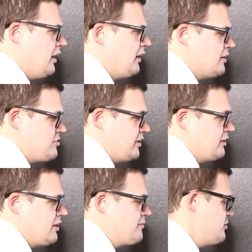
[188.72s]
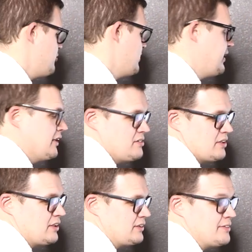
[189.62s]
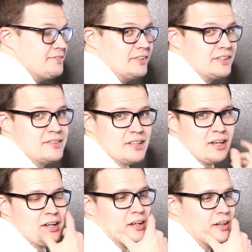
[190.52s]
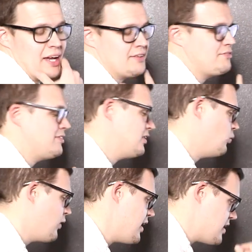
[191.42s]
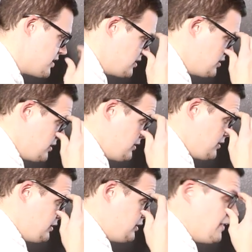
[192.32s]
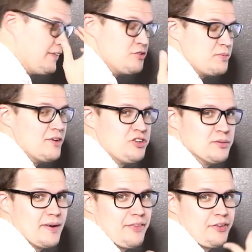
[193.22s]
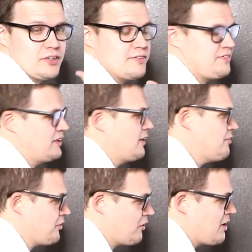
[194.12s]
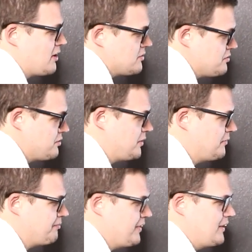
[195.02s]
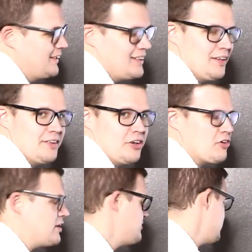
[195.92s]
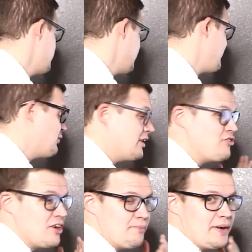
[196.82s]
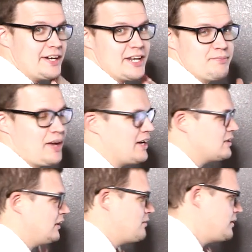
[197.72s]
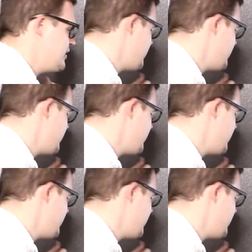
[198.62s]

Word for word: Uh, Gino, I'm just running a 60 foot uh, end fed wire. Nothing special, about 30 feet off the ground, so nothing crazy. But if you want to jump on any band, let me